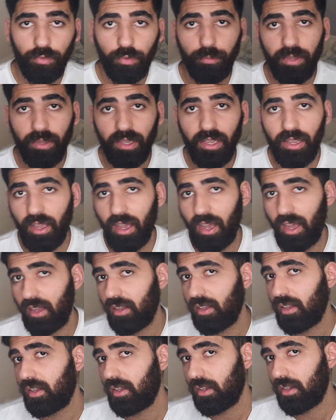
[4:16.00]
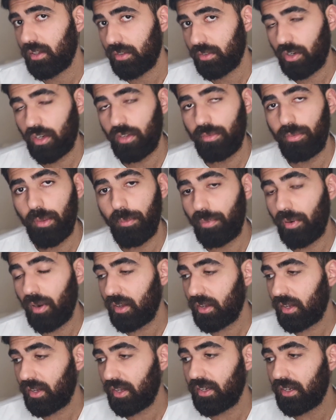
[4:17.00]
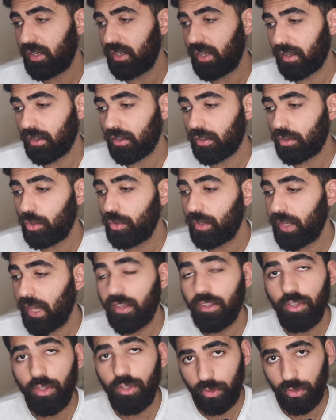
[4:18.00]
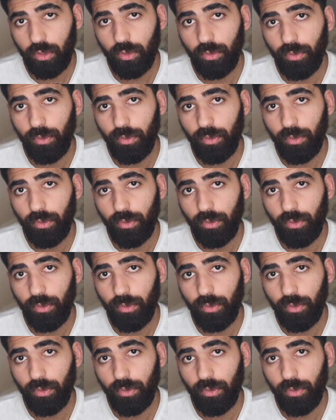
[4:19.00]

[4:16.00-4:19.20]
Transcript: me. Trust me, plucking, you get used to